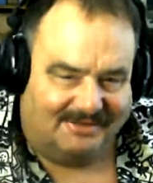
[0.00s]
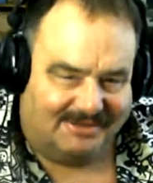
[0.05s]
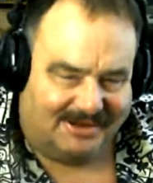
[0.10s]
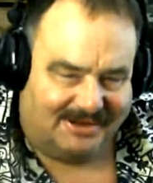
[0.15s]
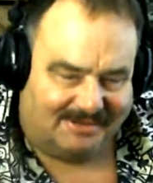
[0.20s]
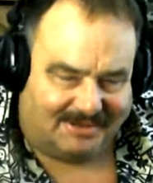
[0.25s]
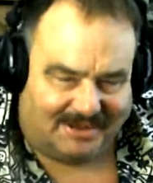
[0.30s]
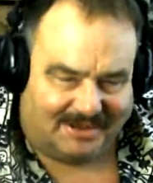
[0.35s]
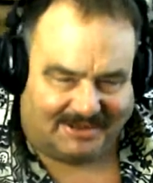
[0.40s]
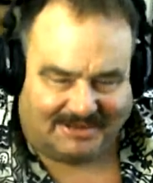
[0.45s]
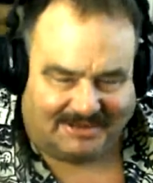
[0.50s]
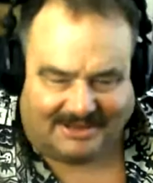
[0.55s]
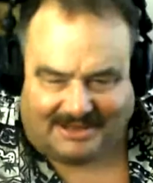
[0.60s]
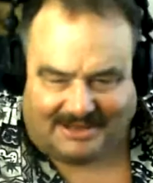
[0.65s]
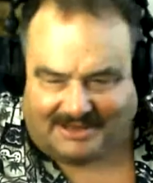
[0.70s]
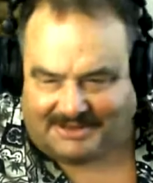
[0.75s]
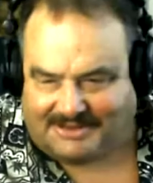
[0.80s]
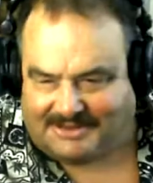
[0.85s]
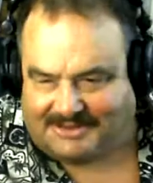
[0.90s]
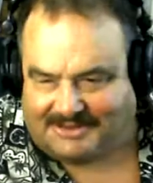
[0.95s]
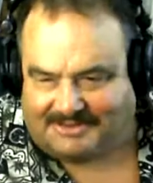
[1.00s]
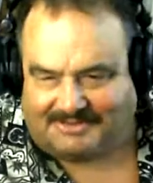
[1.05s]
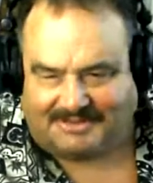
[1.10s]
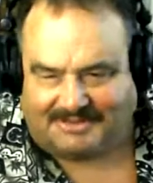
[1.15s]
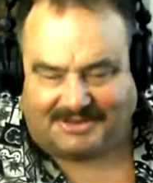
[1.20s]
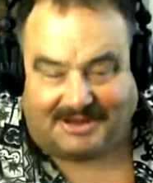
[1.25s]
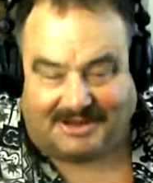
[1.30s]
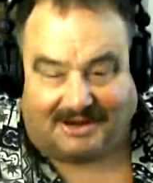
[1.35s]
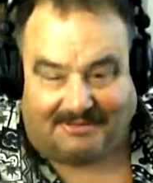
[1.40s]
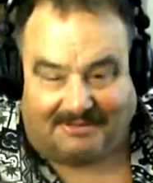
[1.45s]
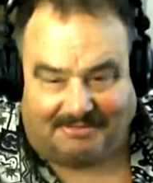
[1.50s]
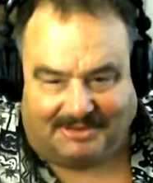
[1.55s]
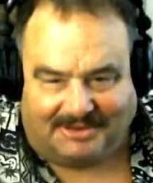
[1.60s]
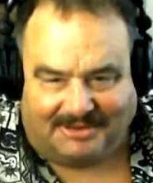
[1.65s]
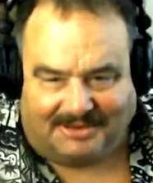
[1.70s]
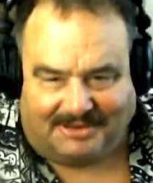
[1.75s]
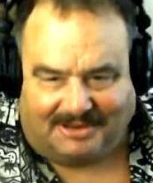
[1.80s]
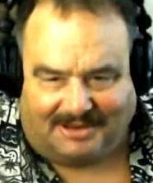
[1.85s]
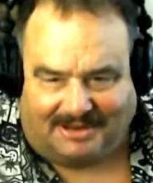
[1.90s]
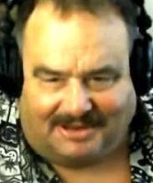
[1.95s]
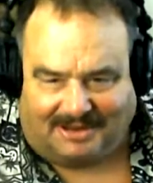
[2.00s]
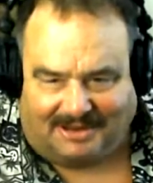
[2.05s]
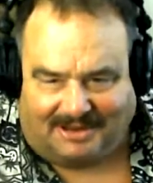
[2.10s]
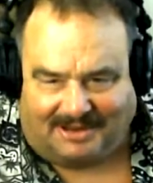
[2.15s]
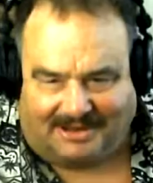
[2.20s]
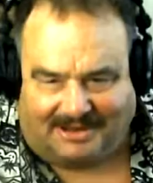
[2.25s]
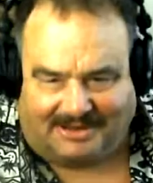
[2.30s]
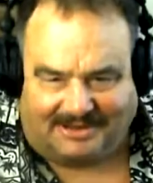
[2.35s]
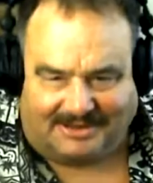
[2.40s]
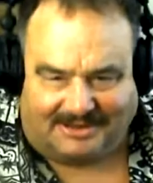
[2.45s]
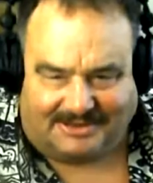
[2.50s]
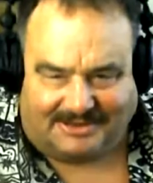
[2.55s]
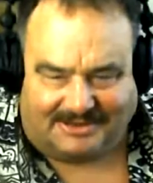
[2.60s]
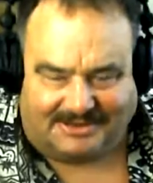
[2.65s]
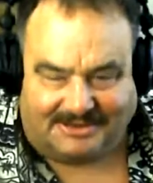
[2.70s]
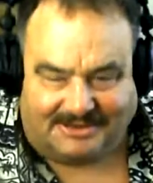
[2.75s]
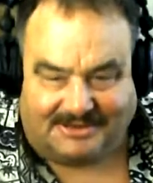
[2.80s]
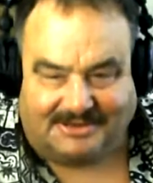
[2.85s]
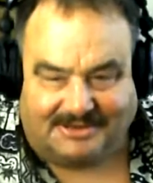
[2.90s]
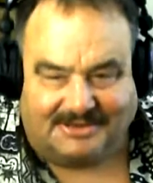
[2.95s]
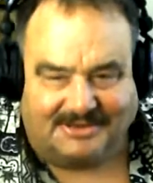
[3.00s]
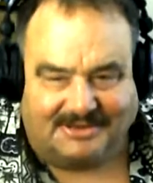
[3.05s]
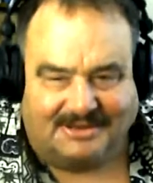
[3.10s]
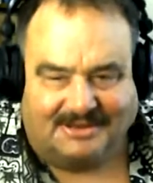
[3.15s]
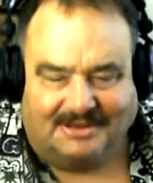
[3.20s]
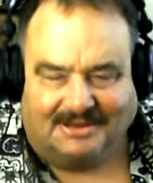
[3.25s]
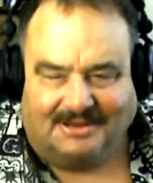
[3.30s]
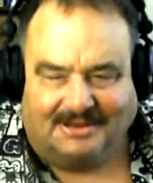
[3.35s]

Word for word: We want less government on us.